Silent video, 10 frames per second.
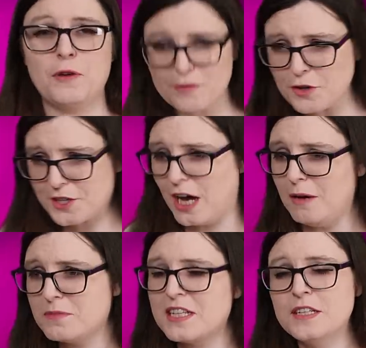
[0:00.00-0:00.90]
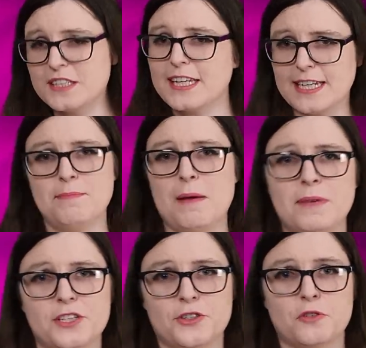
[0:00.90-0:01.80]
Whenever it comes to getting my
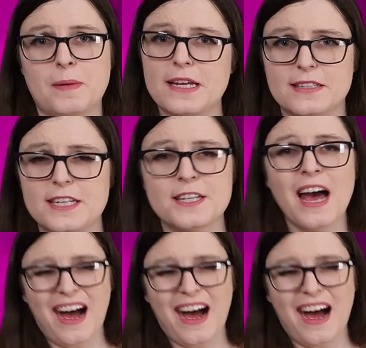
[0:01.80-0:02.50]
miniatures painted,